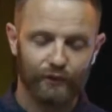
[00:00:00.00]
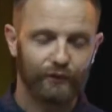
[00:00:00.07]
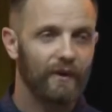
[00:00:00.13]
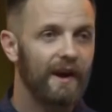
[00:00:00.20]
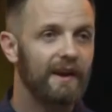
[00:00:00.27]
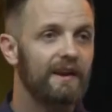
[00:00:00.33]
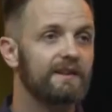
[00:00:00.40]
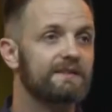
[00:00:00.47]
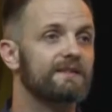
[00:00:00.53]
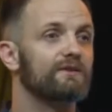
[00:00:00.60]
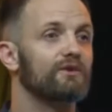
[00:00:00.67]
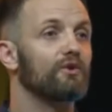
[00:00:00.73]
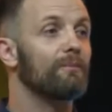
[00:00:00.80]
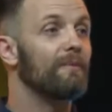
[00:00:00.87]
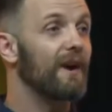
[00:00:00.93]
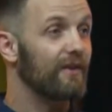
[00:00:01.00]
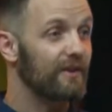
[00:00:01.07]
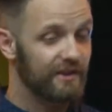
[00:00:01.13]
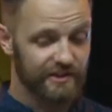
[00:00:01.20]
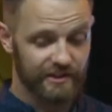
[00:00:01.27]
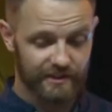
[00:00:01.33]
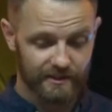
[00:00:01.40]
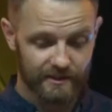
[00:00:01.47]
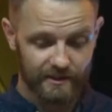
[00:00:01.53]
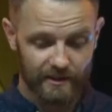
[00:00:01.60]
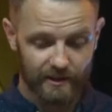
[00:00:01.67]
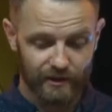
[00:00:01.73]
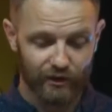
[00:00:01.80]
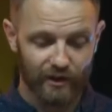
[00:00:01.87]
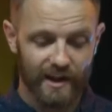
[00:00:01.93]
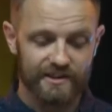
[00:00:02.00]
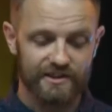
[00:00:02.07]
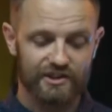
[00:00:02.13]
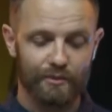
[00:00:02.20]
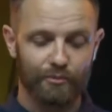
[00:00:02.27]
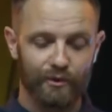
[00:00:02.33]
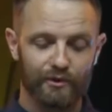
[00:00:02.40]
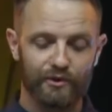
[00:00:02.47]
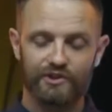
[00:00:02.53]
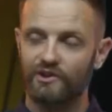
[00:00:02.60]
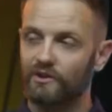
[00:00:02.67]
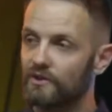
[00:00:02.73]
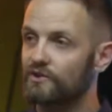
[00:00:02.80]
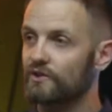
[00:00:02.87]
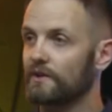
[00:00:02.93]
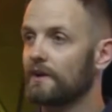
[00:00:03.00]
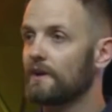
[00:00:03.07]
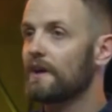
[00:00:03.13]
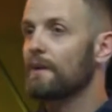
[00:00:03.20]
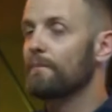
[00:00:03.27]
your finances or your marriage, your relationship with your children.